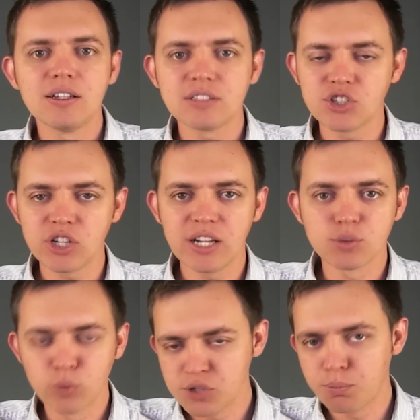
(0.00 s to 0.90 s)
such
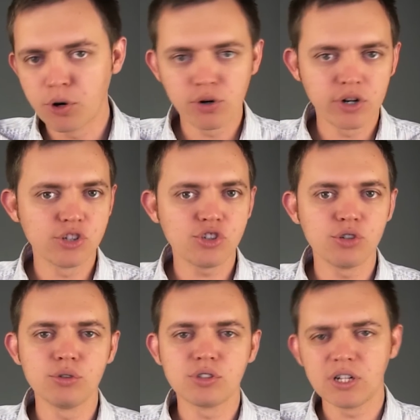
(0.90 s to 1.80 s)
as which broker to
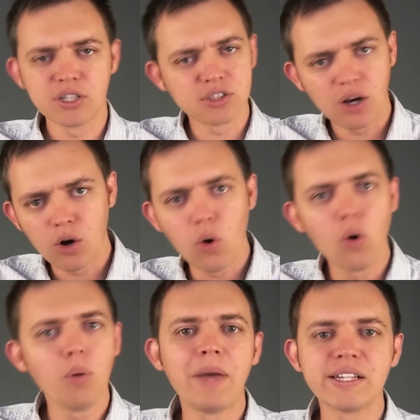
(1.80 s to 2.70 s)
choose, there's a
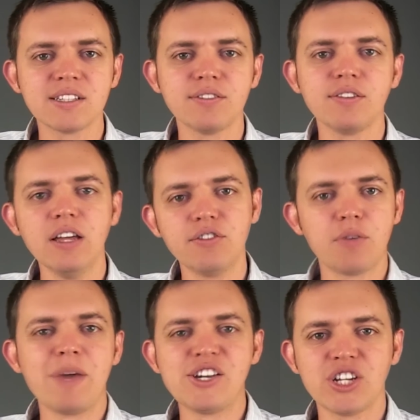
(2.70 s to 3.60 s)
whole mess of
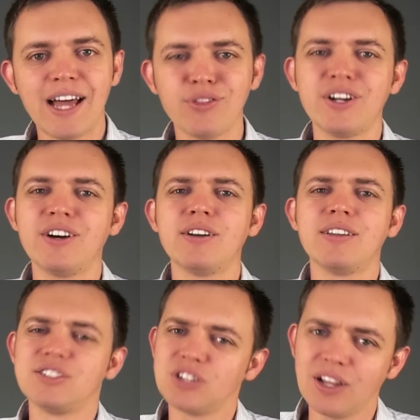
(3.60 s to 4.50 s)
information out there, and
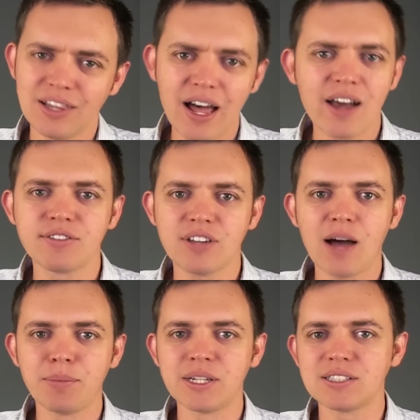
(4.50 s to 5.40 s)
there's a lot of
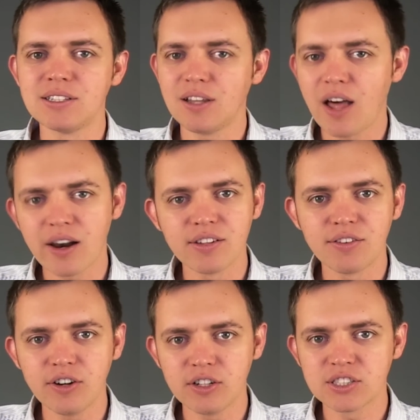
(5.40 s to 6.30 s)
topics and a lot of
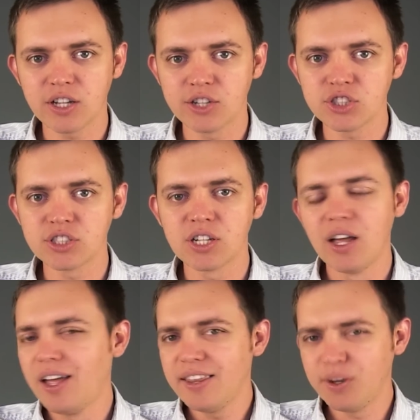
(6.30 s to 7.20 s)
different discussions
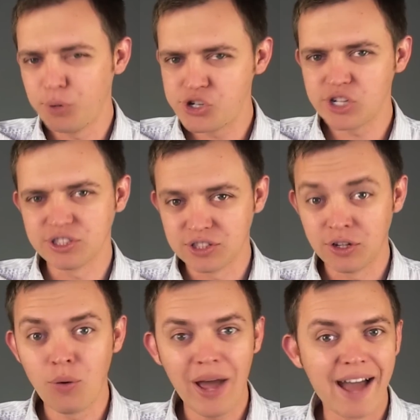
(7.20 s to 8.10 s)
that we just
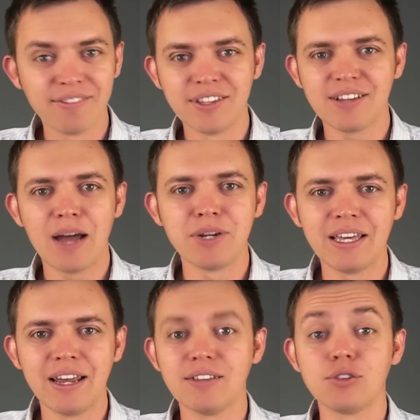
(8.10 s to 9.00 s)
don't have the time to
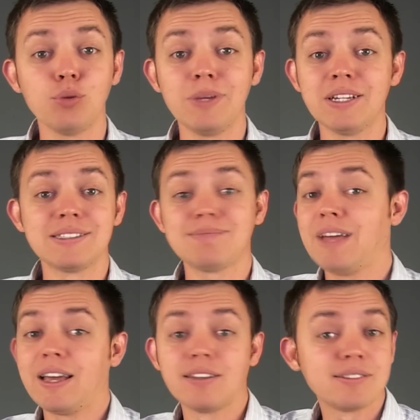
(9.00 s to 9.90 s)
get into because
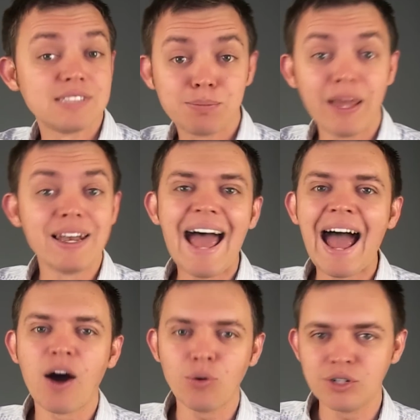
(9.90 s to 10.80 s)
I could spend
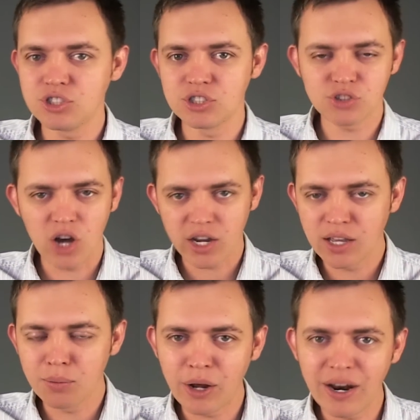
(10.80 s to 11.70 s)
hours just
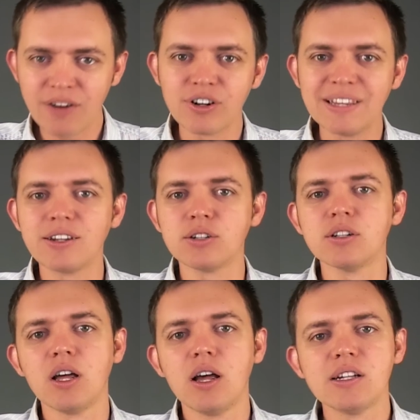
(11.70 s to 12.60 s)
talking about every
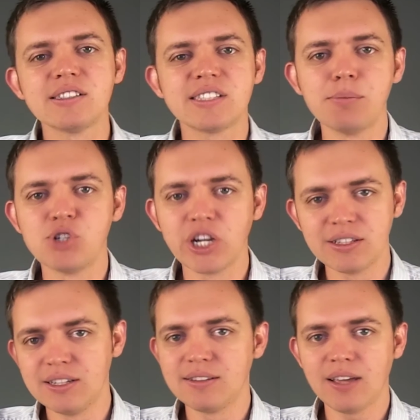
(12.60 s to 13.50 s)
little
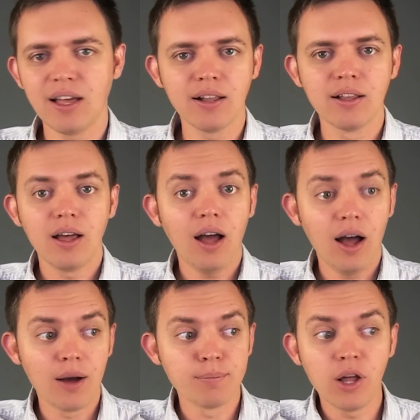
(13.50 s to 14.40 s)
subject detail
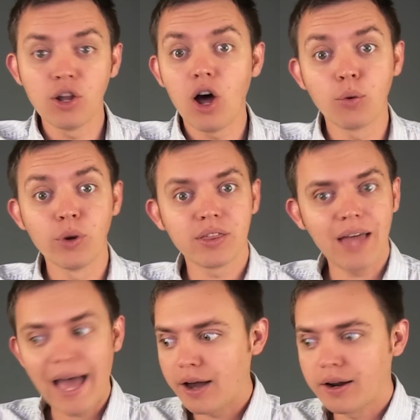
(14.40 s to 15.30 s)
um, along with
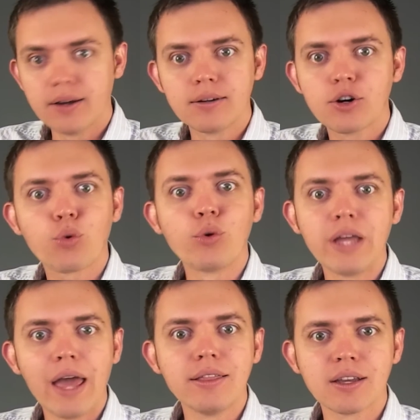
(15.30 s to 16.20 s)
how to
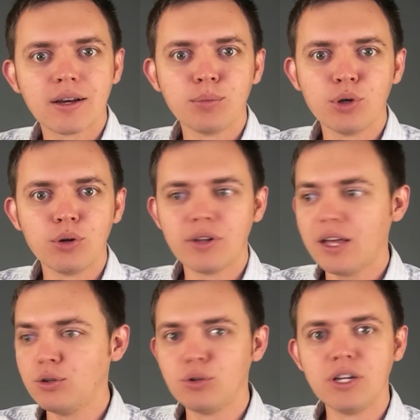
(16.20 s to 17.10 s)
create the computer
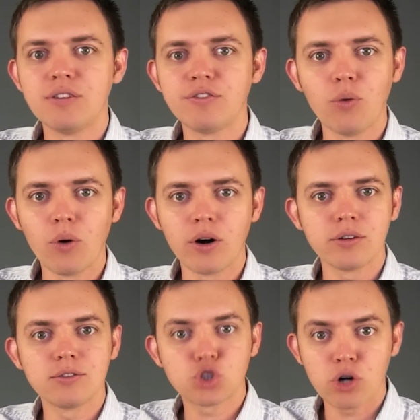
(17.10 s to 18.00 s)
that you need
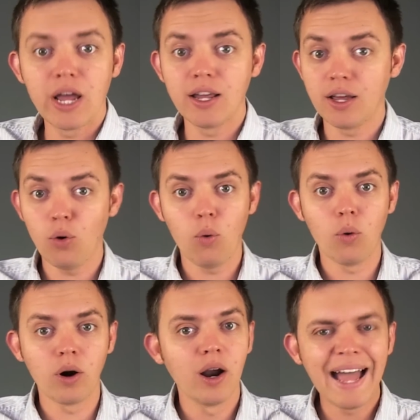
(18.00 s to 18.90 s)
for trading
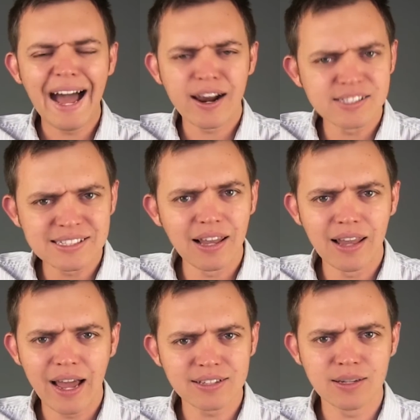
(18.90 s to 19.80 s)
or how to
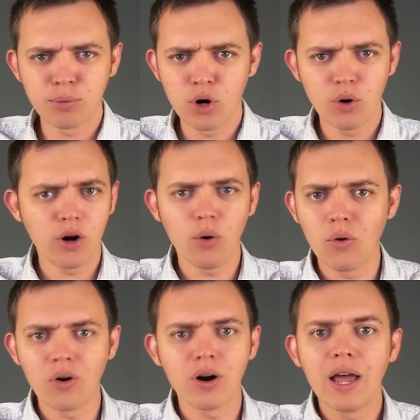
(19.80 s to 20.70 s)
select a broker
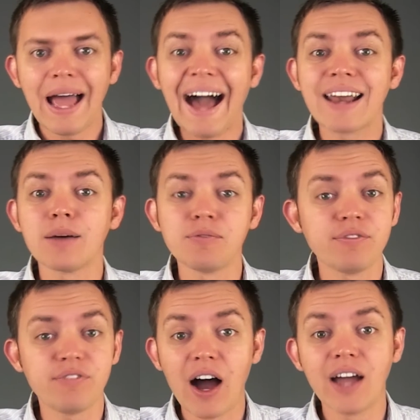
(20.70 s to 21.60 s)
or how to
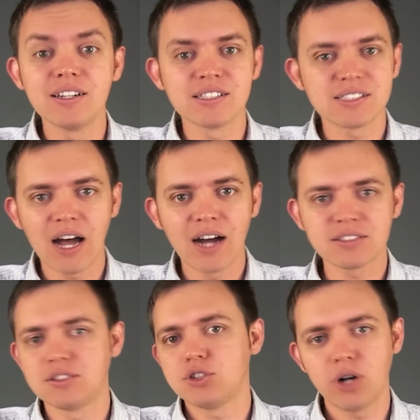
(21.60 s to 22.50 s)
find a
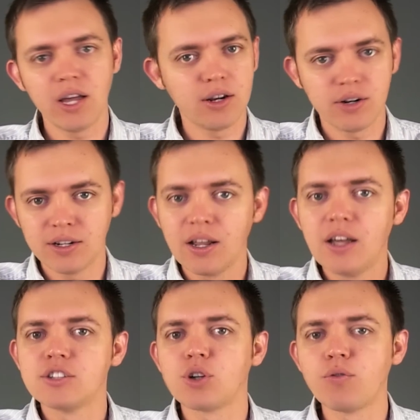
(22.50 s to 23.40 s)
stock to trade and
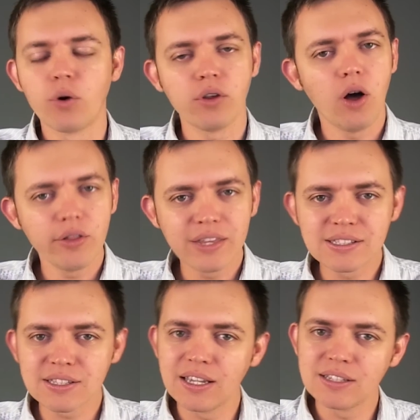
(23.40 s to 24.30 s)
so forth. All
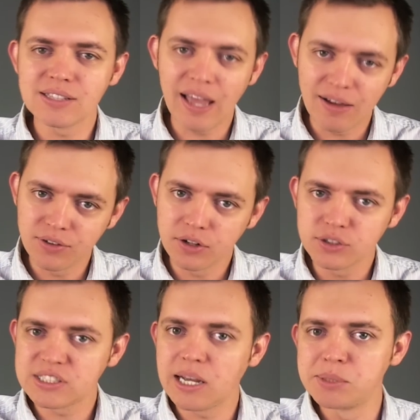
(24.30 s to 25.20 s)
these things, they have little
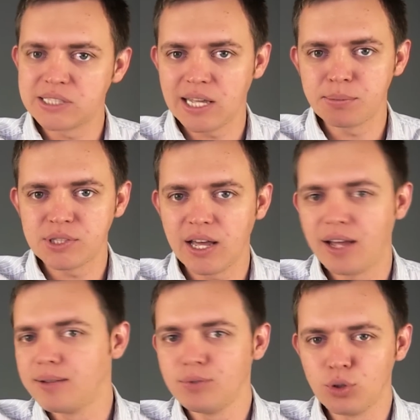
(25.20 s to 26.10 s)
sub-steps
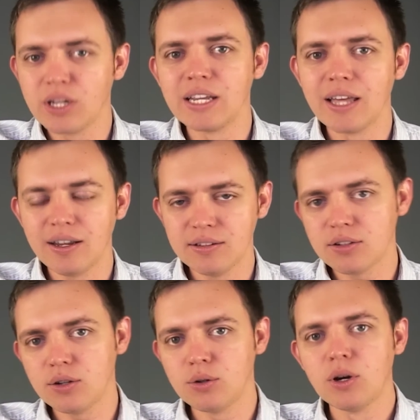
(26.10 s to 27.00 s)
that you can get
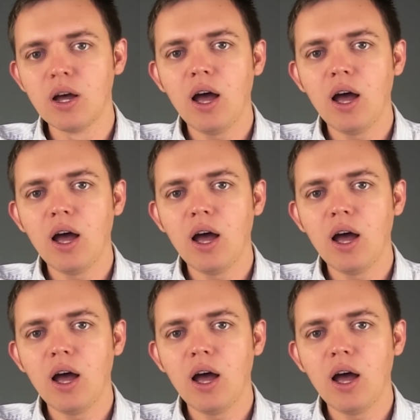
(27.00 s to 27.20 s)
into.